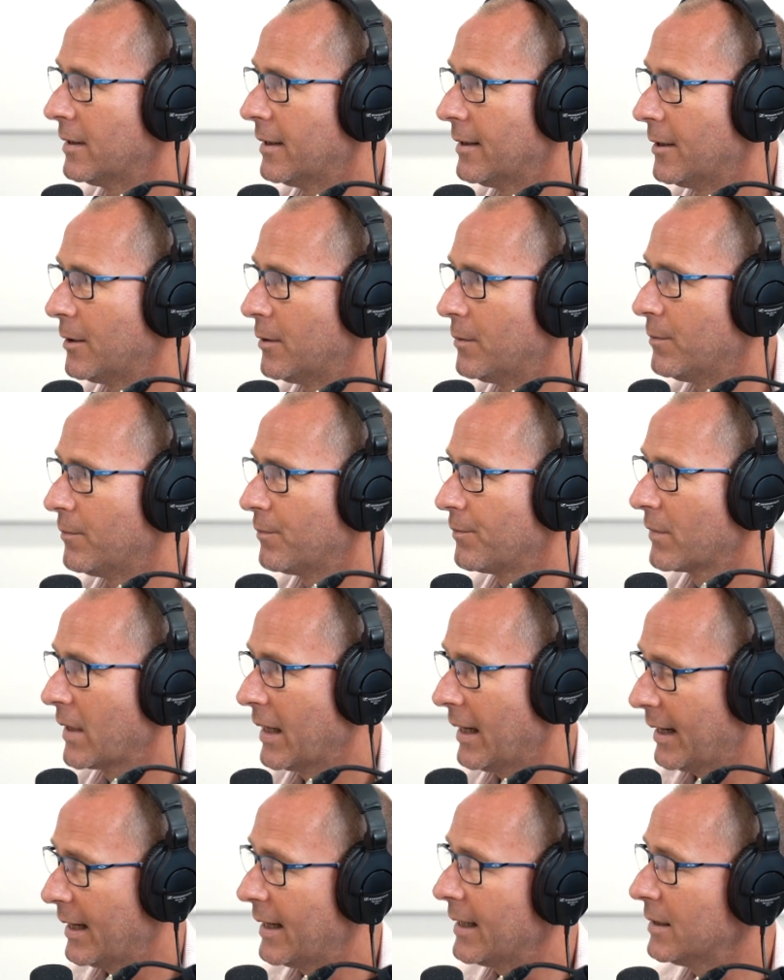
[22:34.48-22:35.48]
Um,
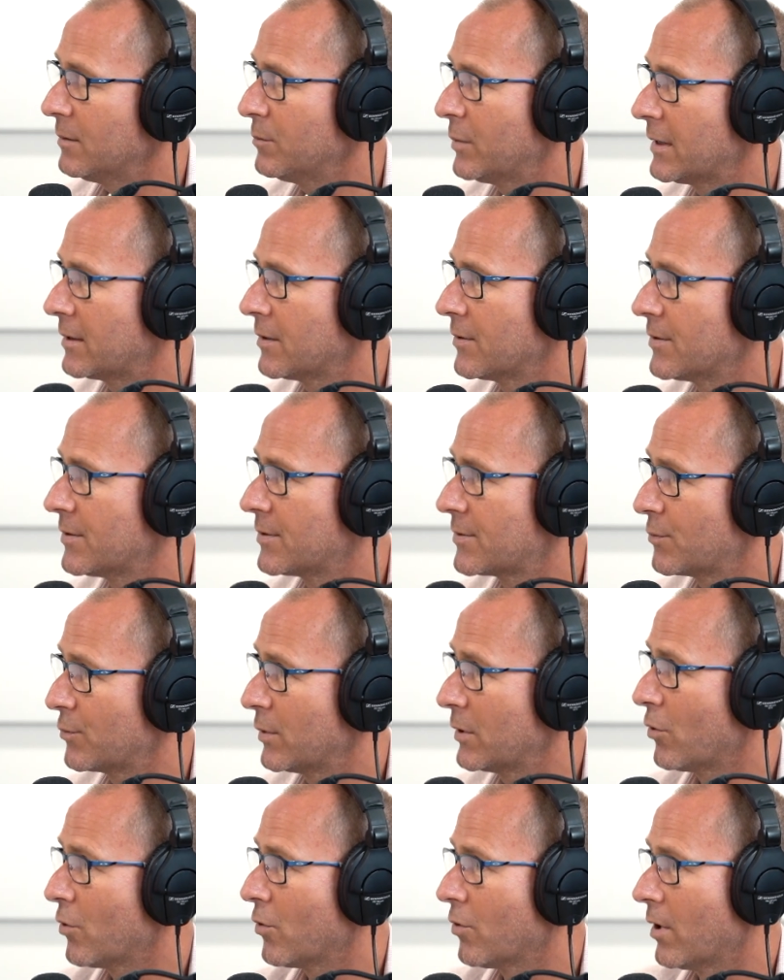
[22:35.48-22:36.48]
a, because
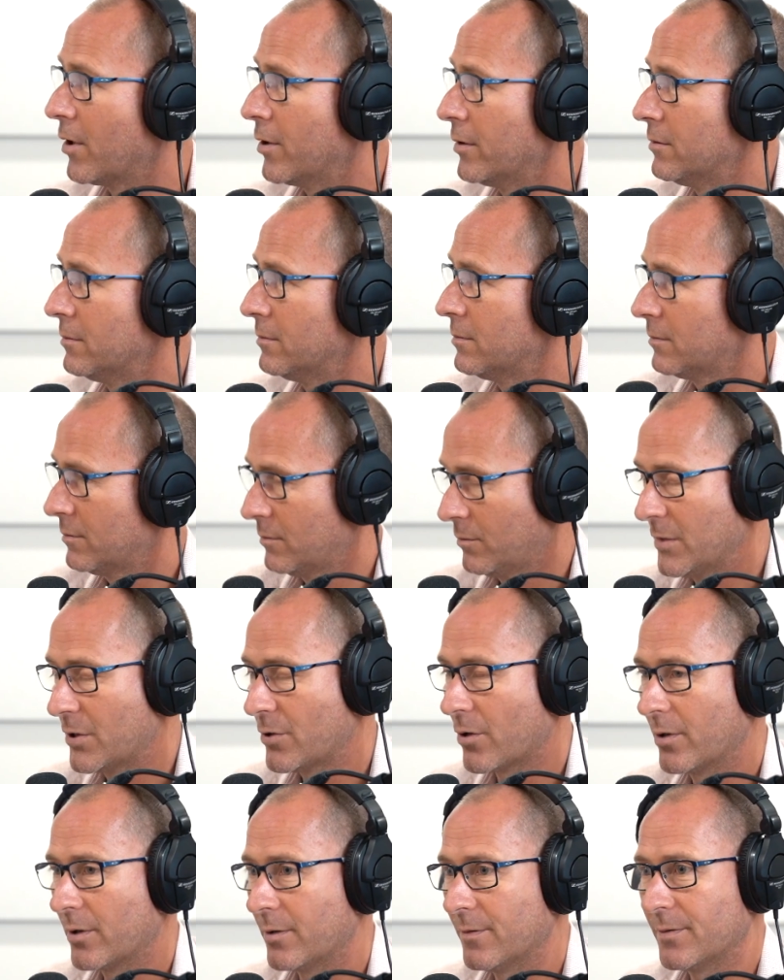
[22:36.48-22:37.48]
we all own,
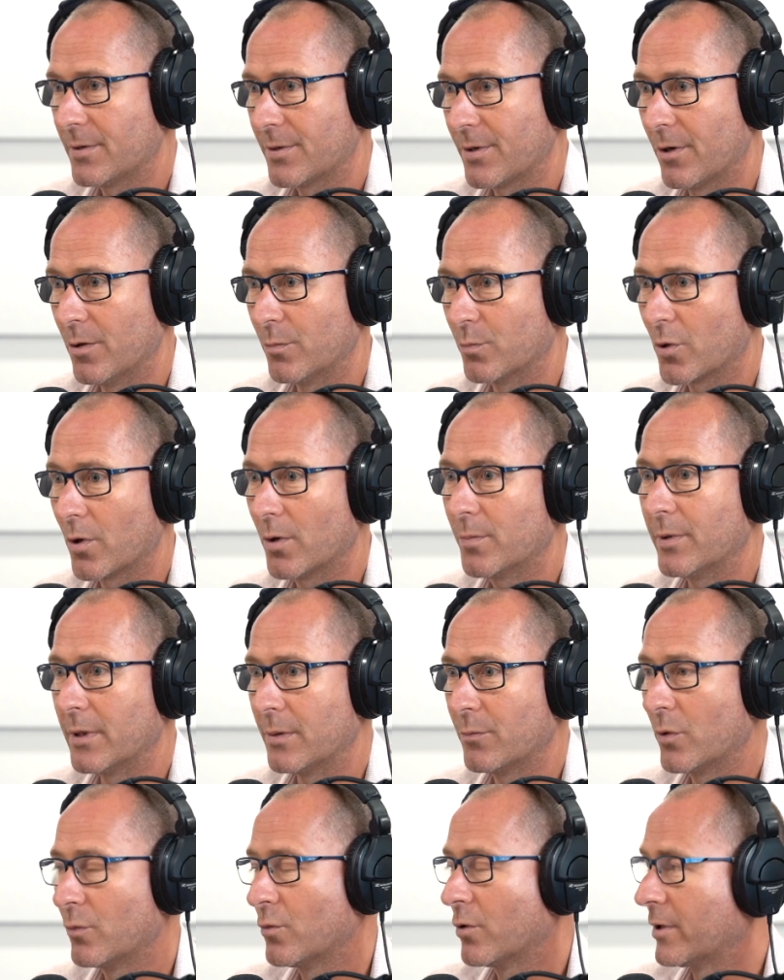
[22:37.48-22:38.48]
majority of us own
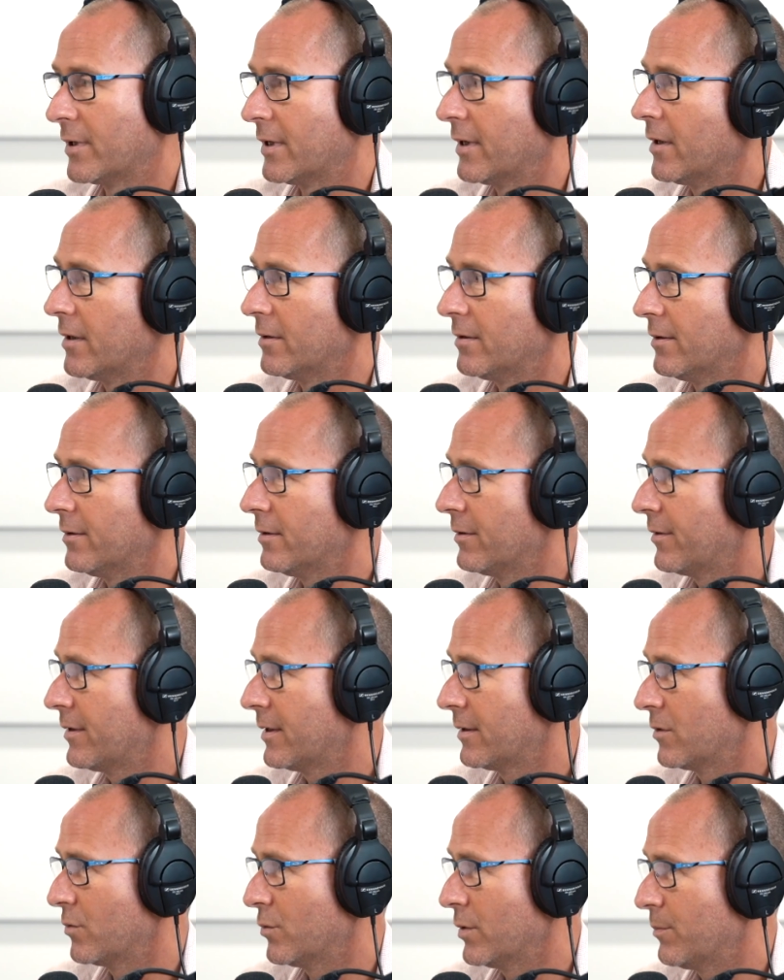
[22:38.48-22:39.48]
property, and we yeah. want to know that the
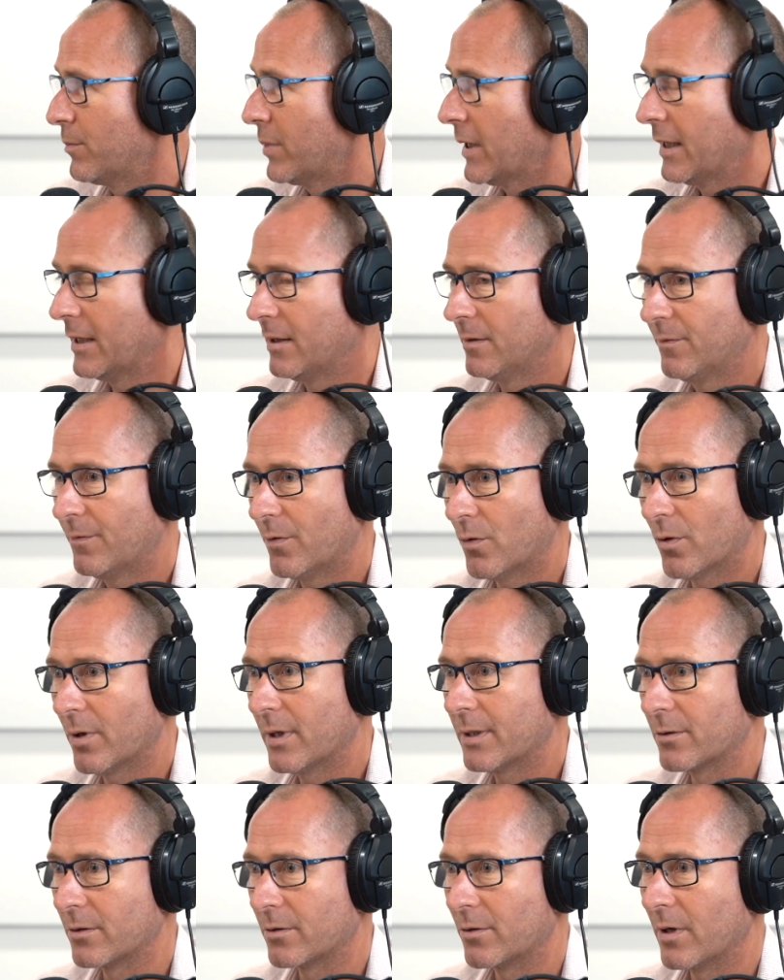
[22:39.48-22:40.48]
thing that we paid
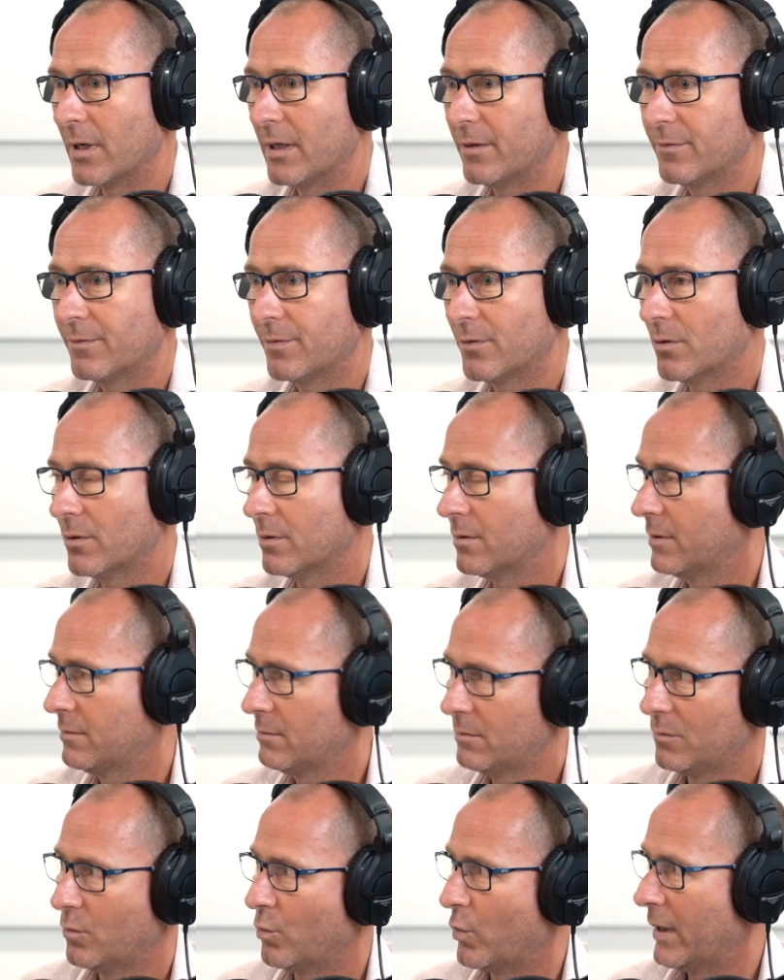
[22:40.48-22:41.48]
400 grand for
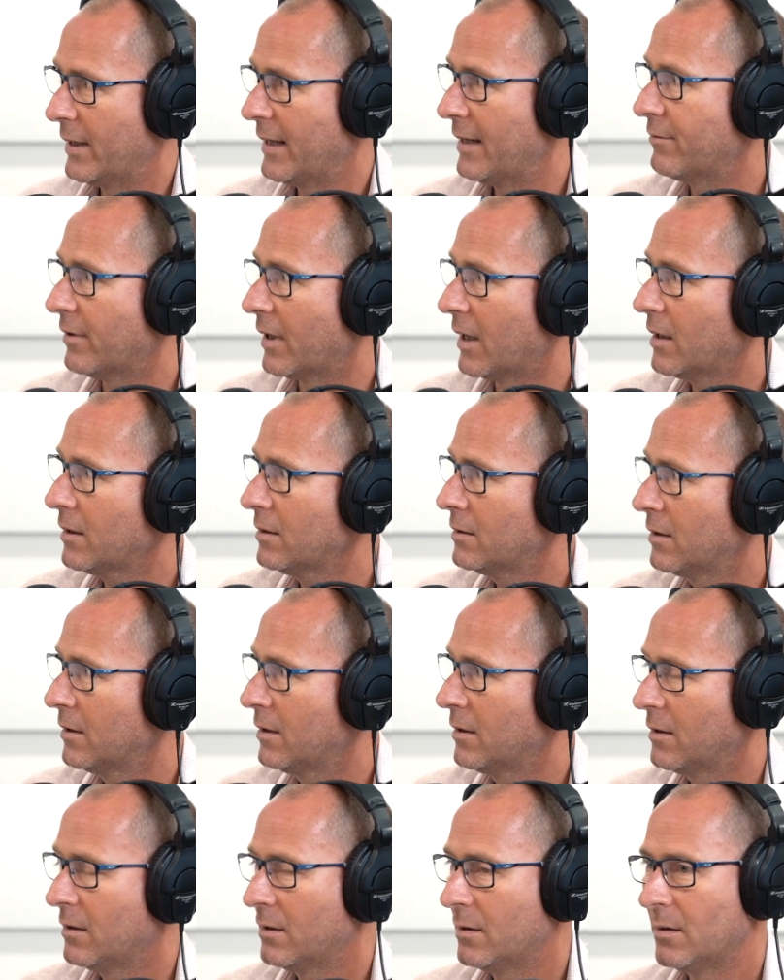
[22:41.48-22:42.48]
whenever
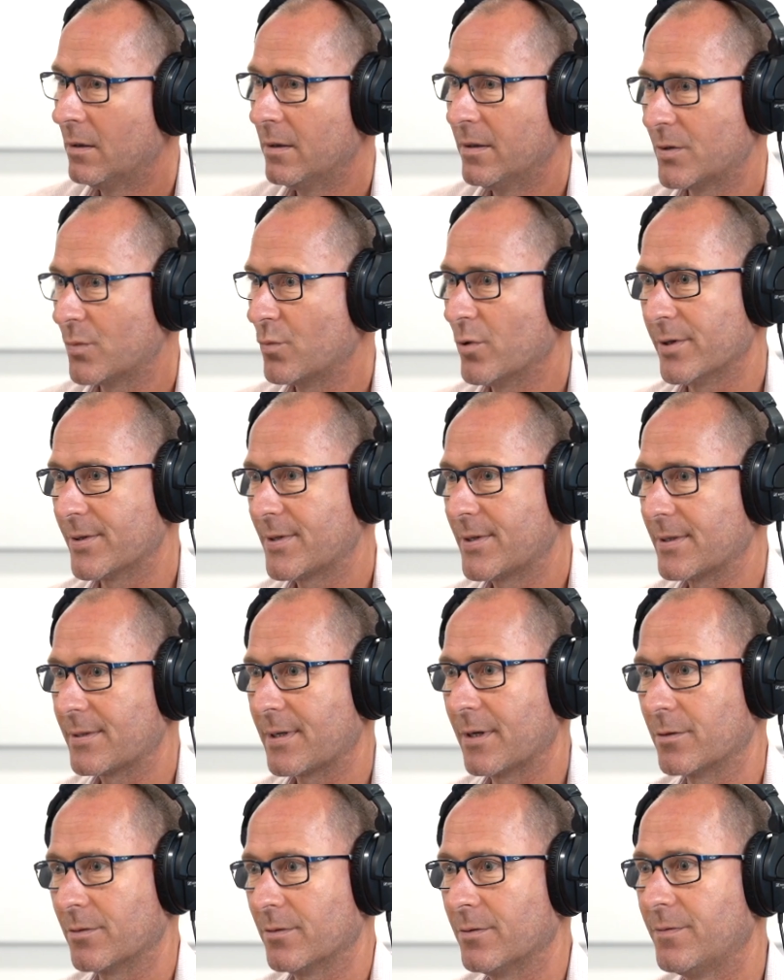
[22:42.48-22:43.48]
is worth
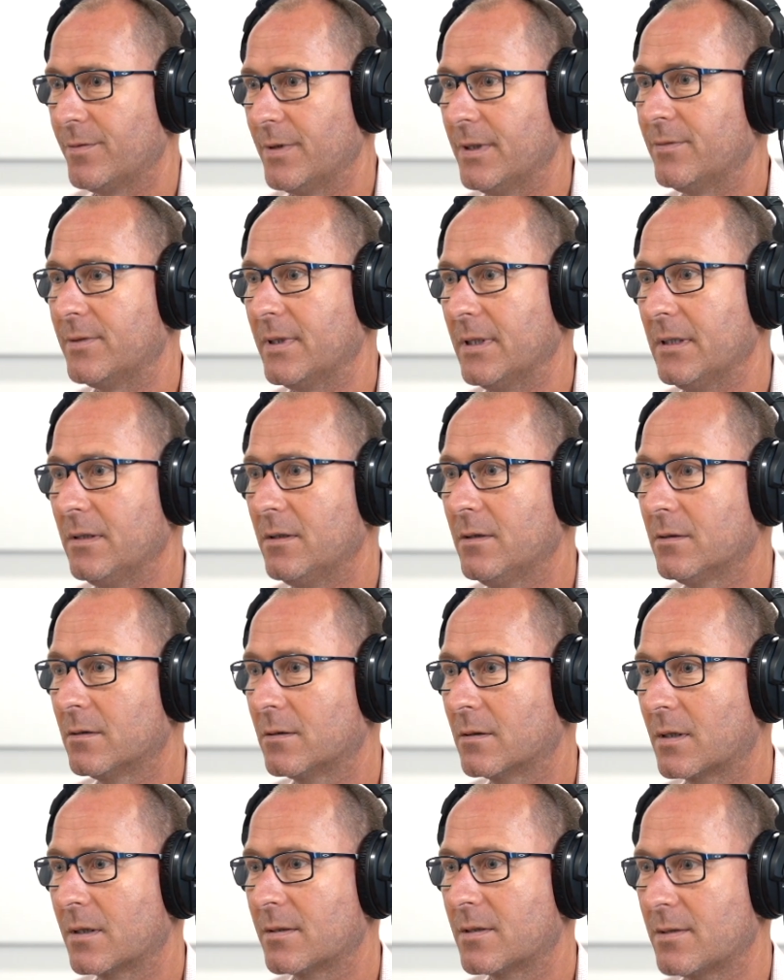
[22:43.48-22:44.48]
650
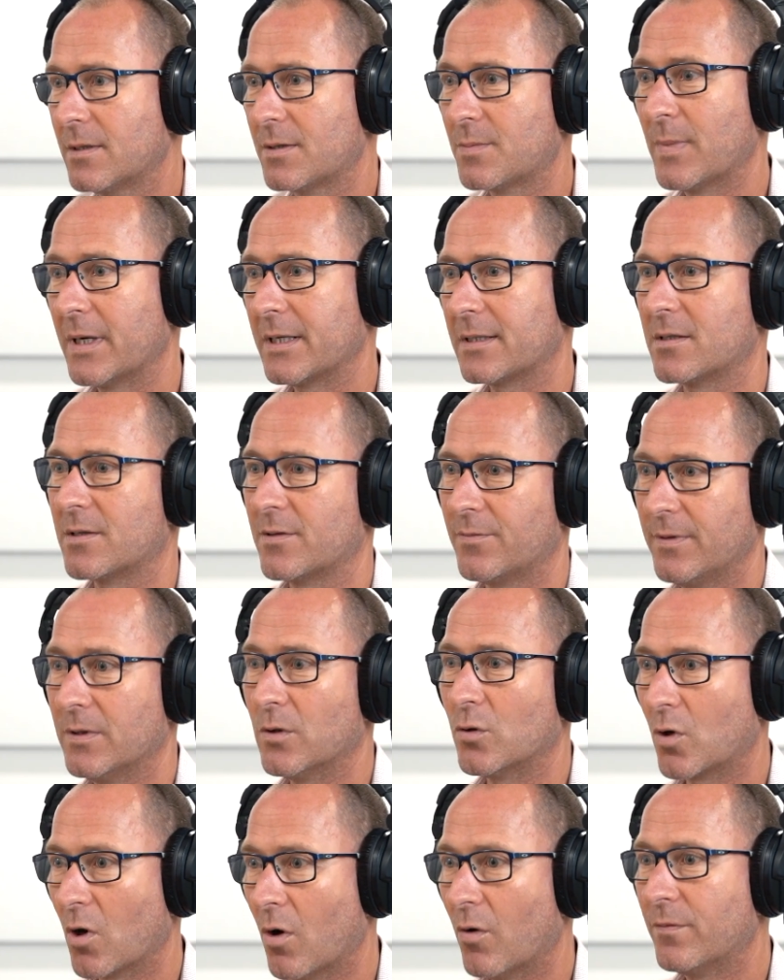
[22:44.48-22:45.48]
yeah. because it just makes us
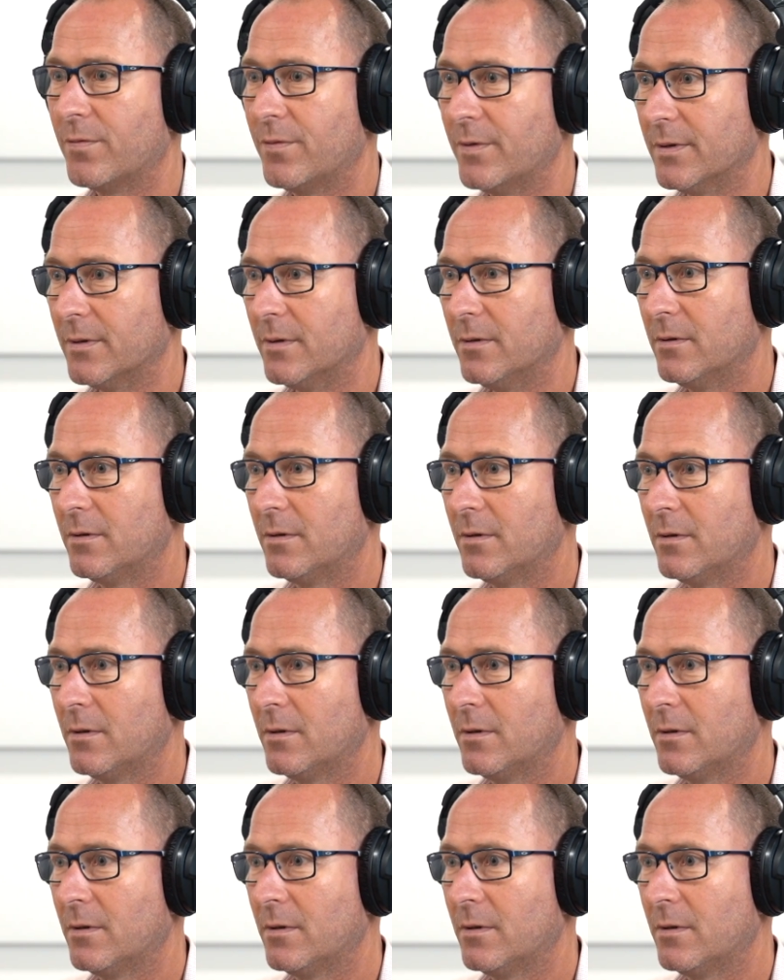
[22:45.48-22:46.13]
feel confident.